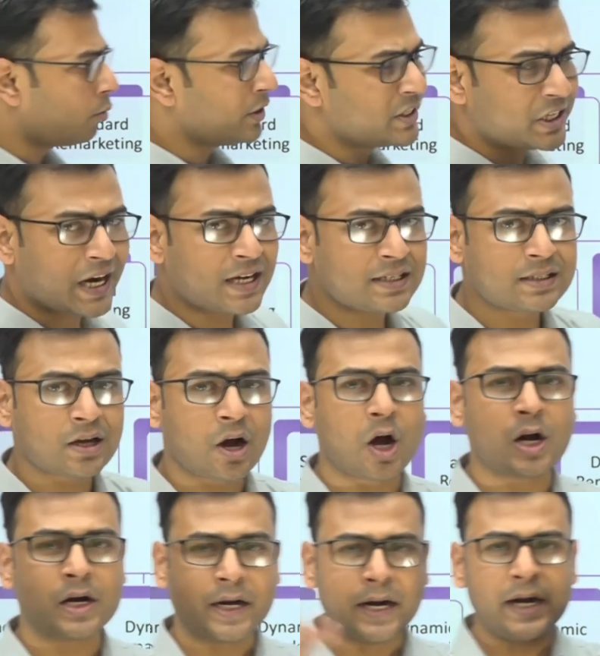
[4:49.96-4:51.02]
which has
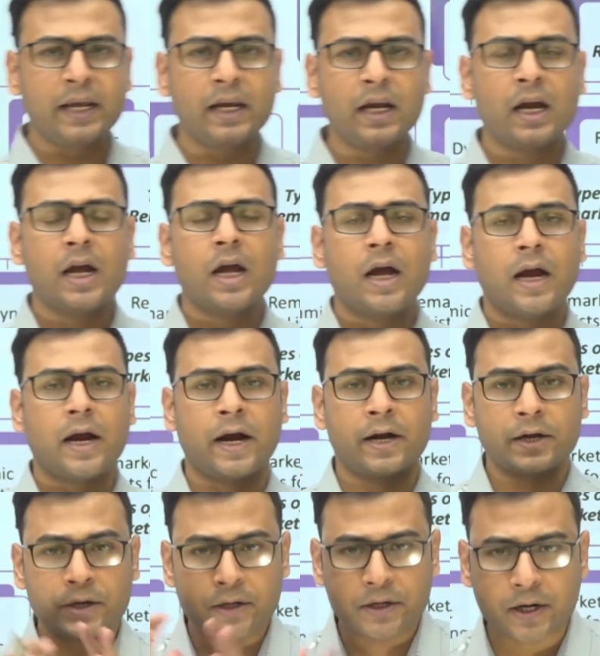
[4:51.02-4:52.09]
already
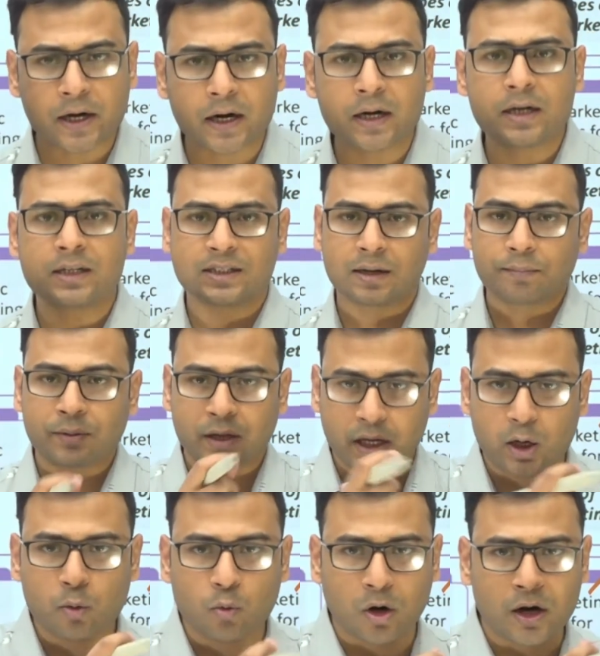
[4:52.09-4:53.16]
entered some
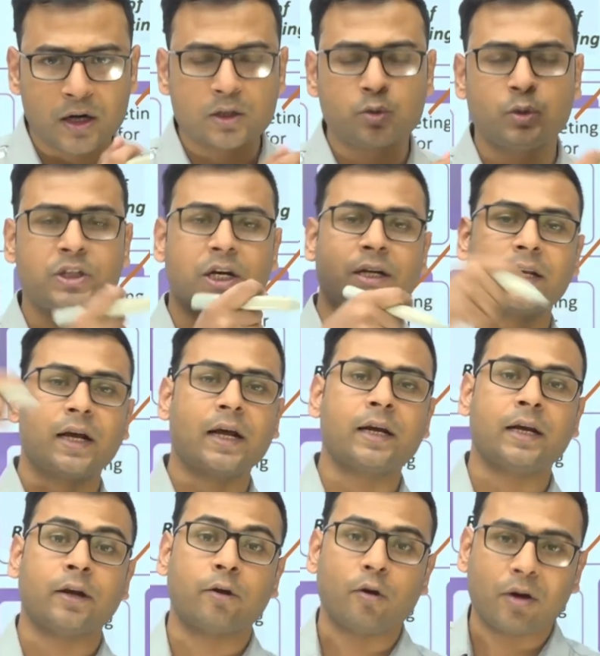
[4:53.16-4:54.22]
keywords which are there
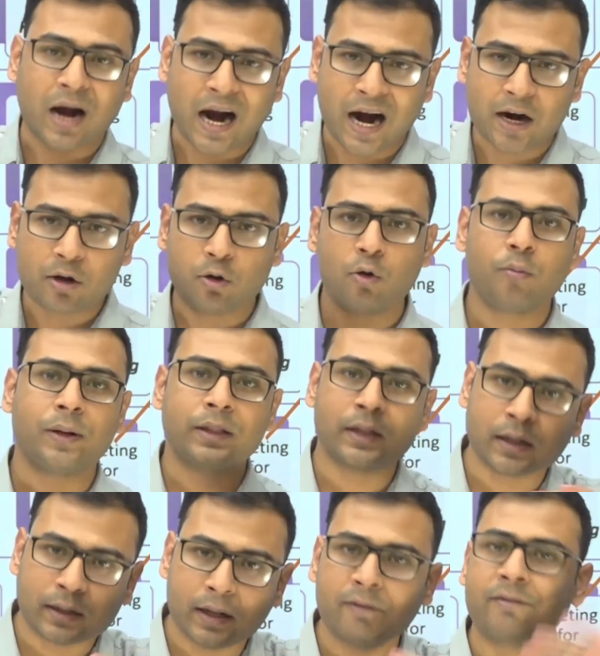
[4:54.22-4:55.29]
in your ad group and
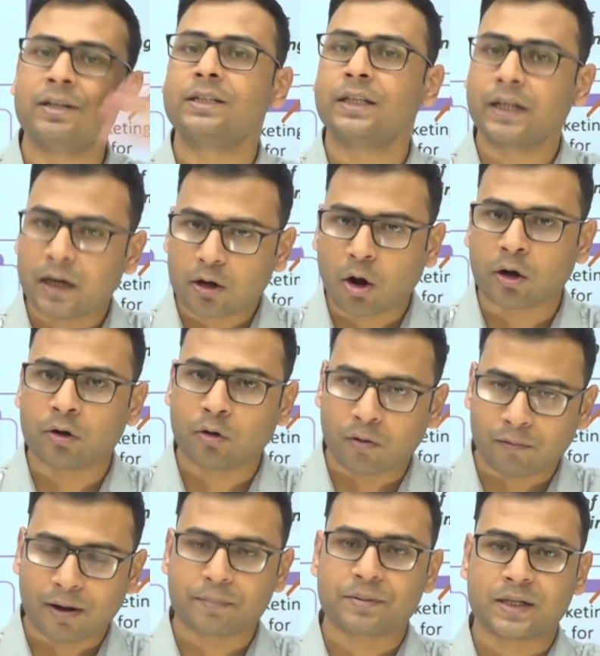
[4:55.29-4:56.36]
then they visited on your
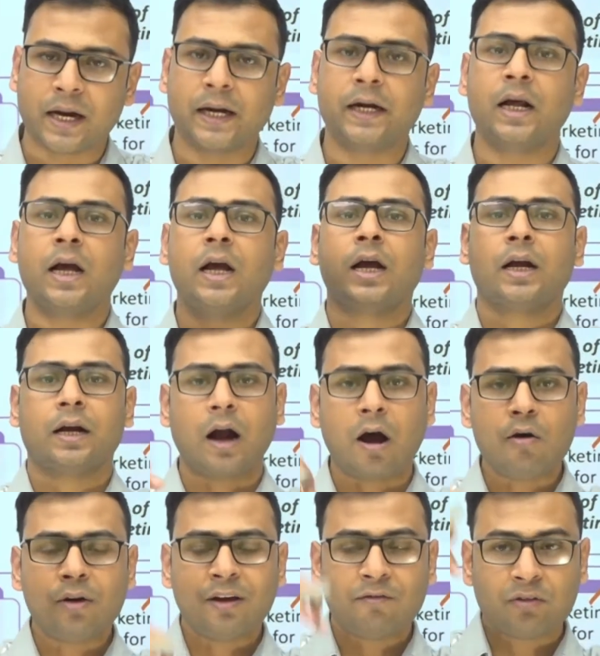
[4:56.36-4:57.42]
website.
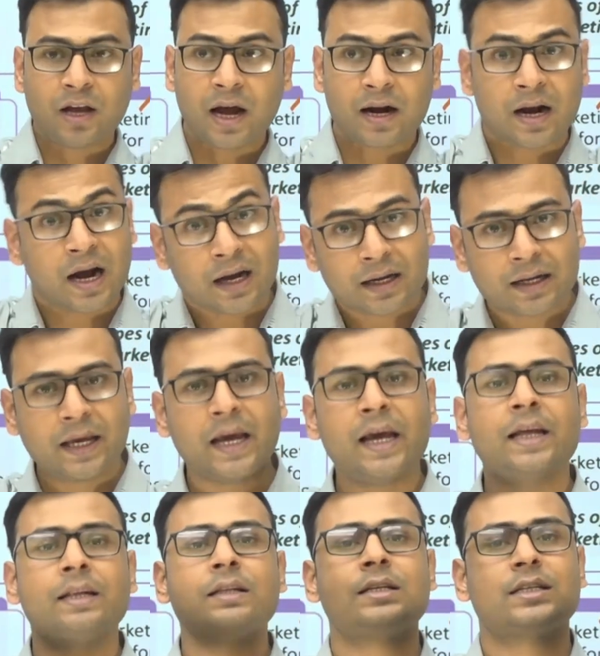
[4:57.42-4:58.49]
Now, if they are
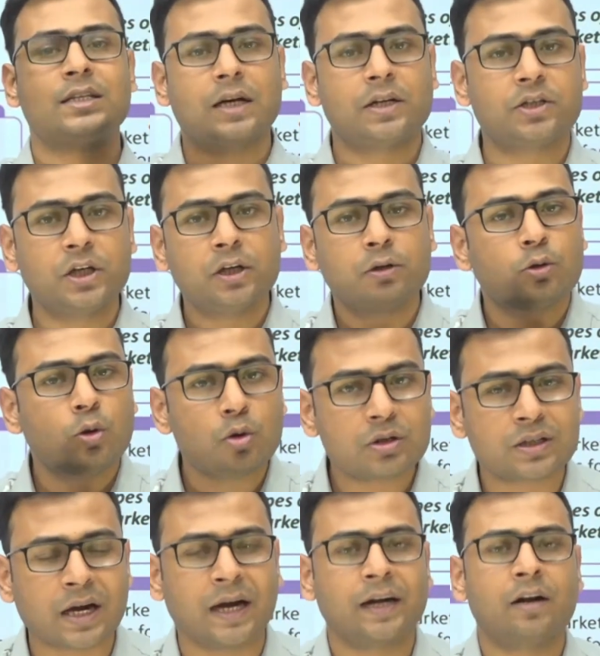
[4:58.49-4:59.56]
again searching
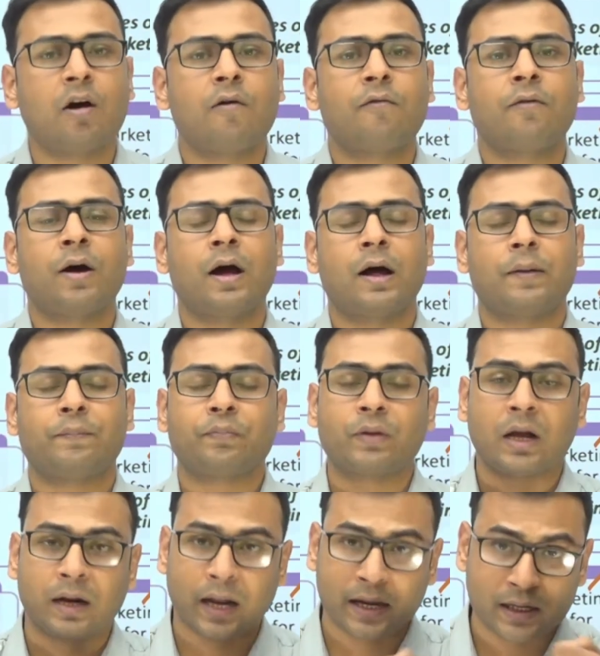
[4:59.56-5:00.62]
those kind of uh,
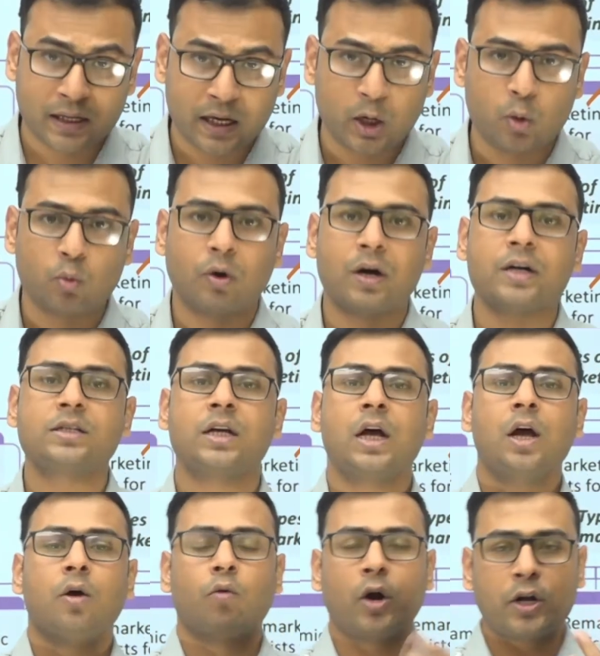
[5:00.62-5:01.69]
uh like keywords,
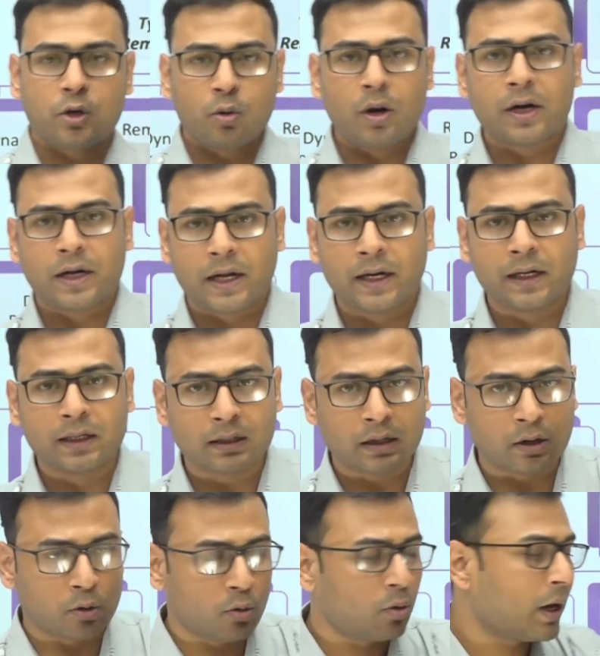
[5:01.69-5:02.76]
what you are telling
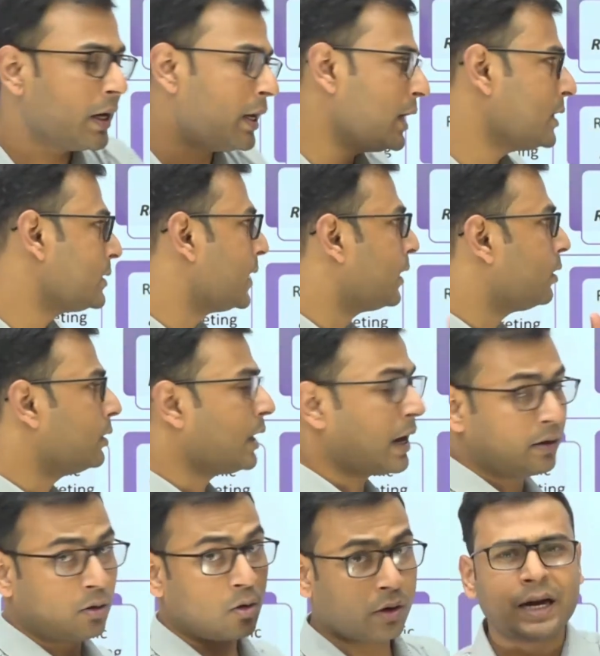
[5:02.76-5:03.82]
Google is that,
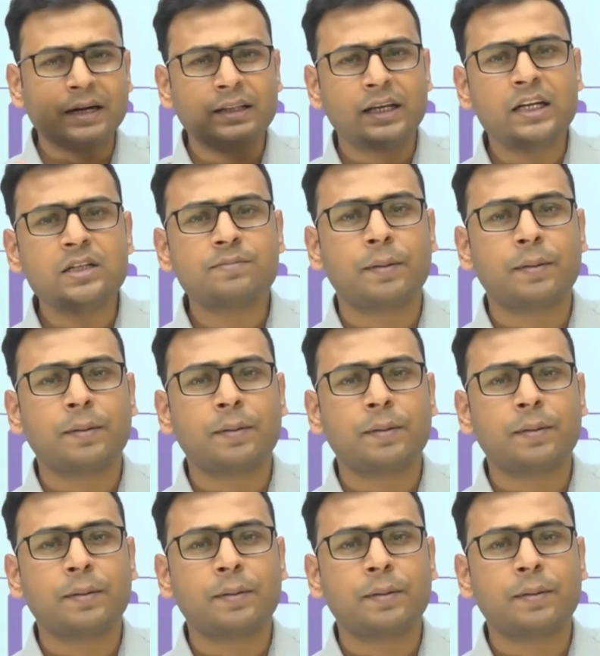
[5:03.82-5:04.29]
that, okay, that these